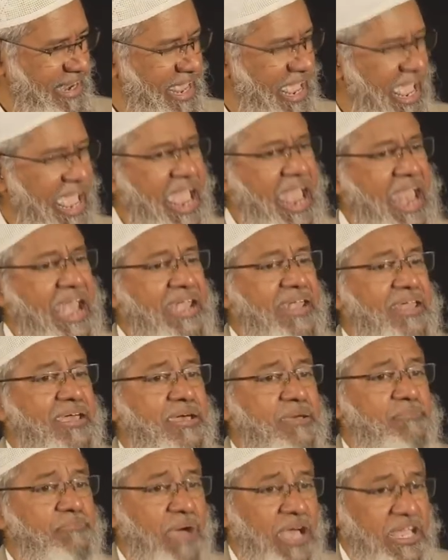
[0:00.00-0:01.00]
And
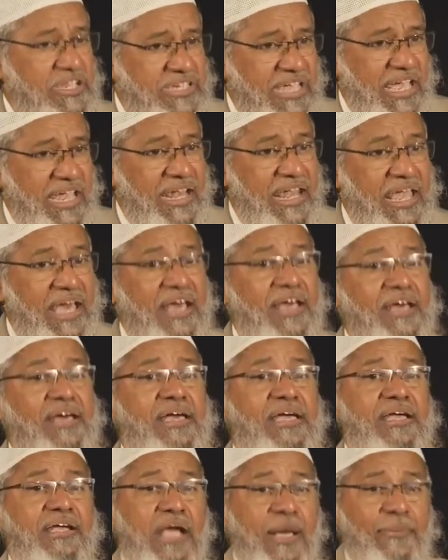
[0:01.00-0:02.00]
mashallah,
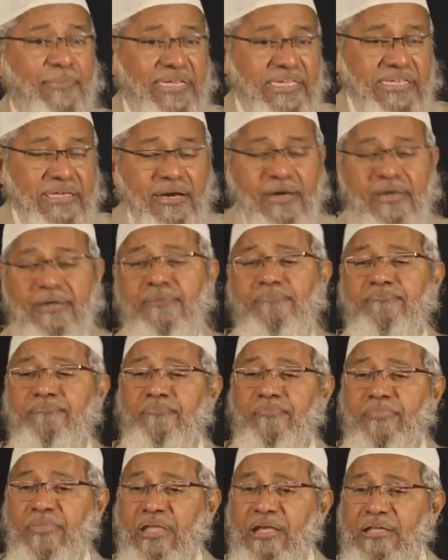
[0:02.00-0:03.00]
coming here,
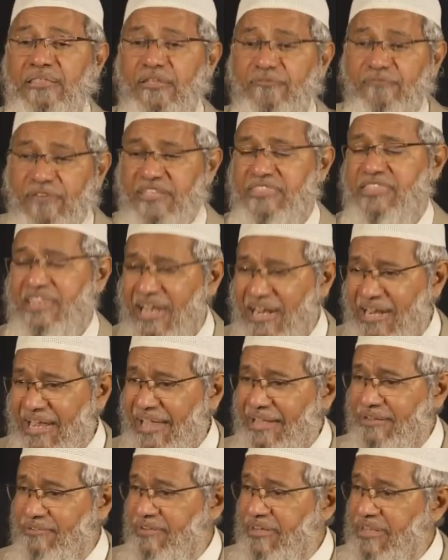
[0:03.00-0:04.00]
the faith in Allah
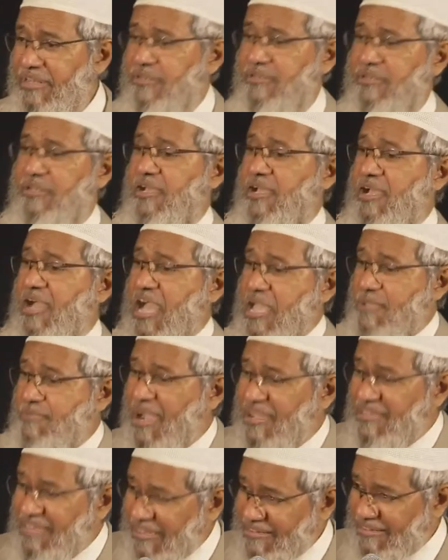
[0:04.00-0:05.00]
increased,
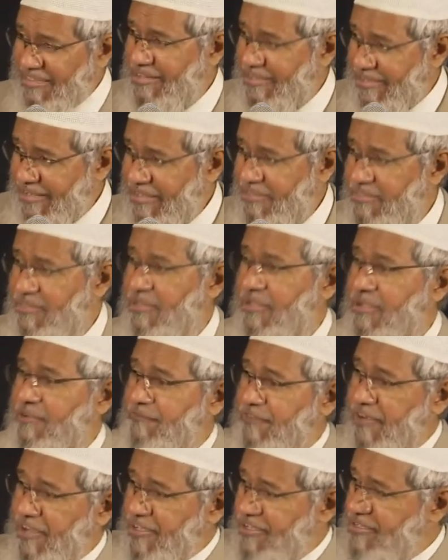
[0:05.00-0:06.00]
ibadah increased,
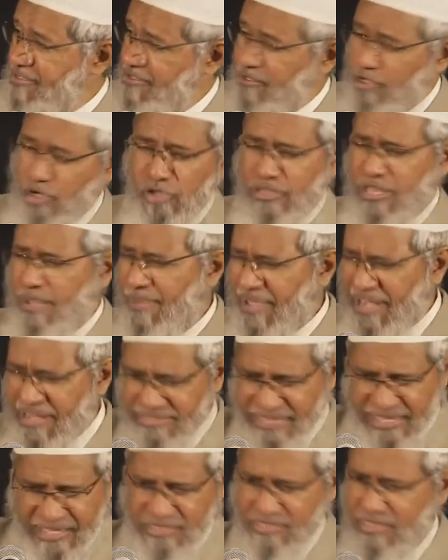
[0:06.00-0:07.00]
First, you know, there are many
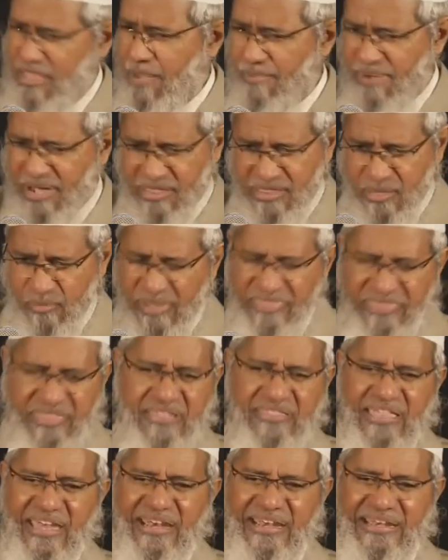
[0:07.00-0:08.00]
things. Among the one
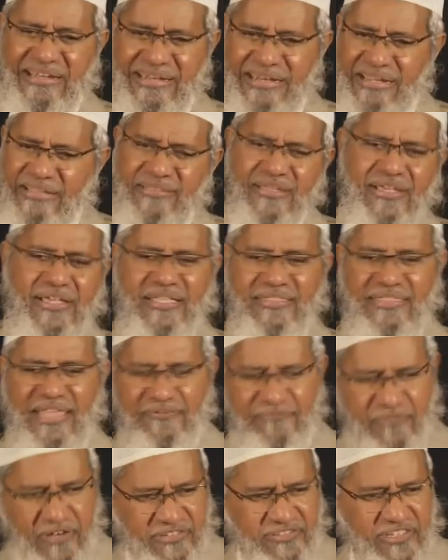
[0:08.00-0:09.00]
thing that I increased, that
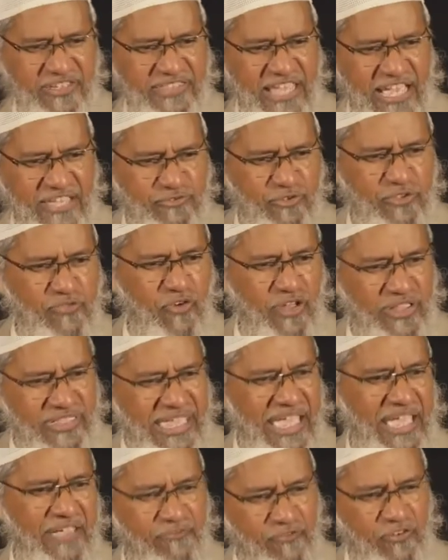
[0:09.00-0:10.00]
first the tahajjud was
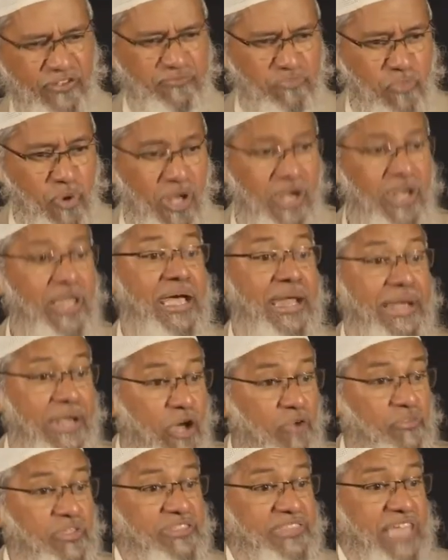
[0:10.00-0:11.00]
there, it was small.
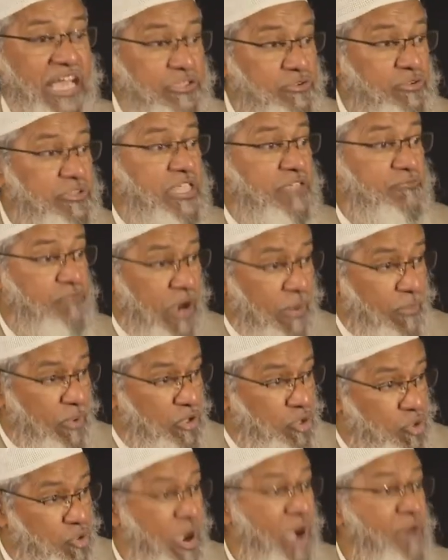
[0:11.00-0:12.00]
Now the tahajjud is for
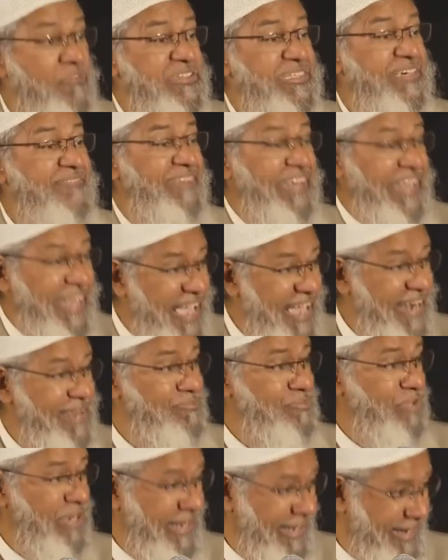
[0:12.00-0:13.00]
about two hours every day,
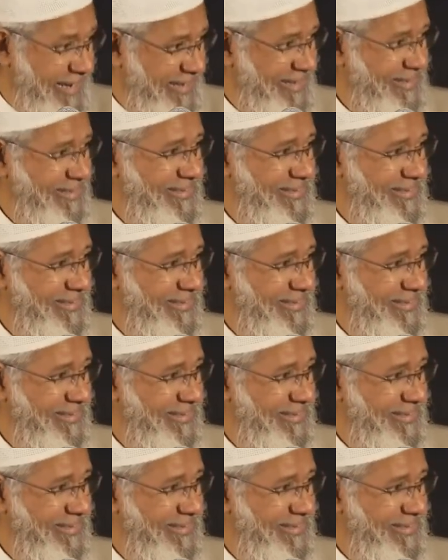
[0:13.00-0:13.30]
alhamdulillah.